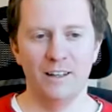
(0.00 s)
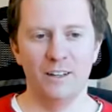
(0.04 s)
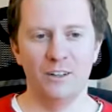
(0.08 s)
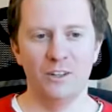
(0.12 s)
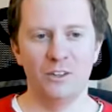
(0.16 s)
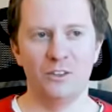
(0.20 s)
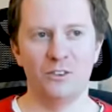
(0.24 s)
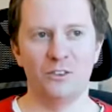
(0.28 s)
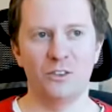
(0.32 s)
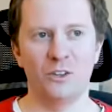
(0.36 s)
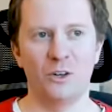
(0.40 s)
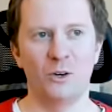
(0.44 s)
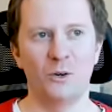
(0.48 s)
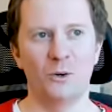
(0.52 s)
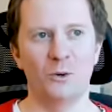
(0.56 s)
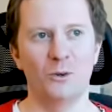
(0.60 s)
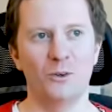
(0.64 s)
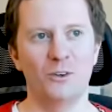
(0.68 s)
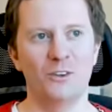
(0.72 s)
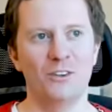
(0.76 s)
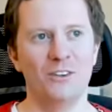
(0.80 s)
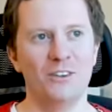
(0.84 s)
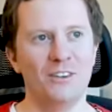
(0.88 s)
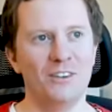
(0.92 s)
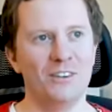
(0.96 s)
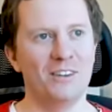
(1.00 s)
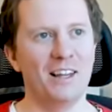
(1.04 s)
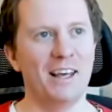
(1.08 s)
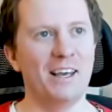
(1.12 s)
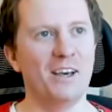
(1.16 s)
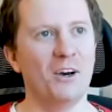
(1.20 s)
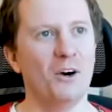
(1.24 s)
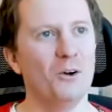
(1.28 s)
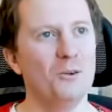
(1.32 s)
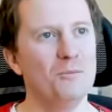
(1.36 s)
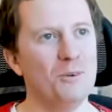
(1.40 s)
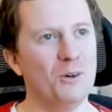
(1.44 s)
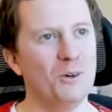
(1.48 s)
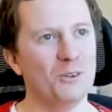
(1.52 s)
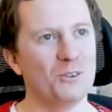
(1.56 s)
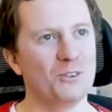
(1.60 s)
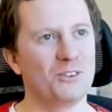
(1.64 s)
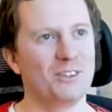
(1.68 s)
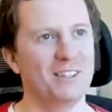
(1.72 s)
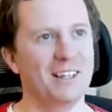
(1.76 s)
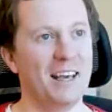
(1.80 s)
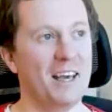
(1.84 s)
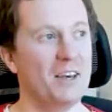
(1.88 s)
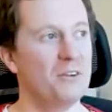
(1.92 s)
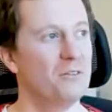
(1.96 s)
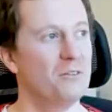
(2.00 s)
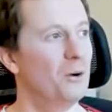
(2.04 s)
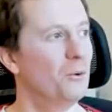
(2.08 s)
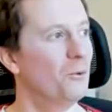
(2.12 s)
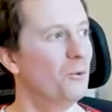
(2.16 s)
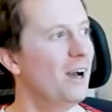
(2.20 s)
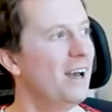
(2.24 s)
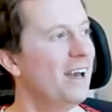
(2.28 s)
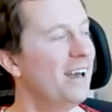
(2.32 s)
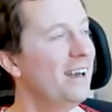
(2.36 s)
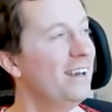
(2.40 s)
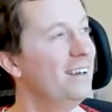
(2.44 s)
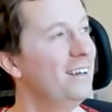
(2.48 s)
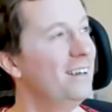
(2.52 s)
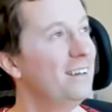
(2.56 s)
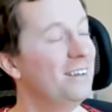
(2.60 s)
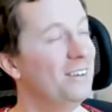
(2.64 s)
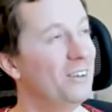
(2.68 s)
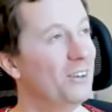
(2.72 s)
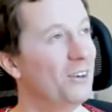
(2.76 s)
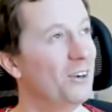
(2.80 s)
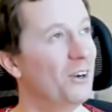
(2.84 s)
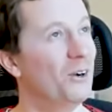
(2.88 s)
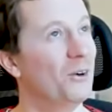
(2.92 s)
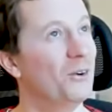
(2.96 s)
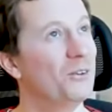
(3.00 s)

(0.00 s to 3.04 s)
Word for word: So they almost gave away, you know,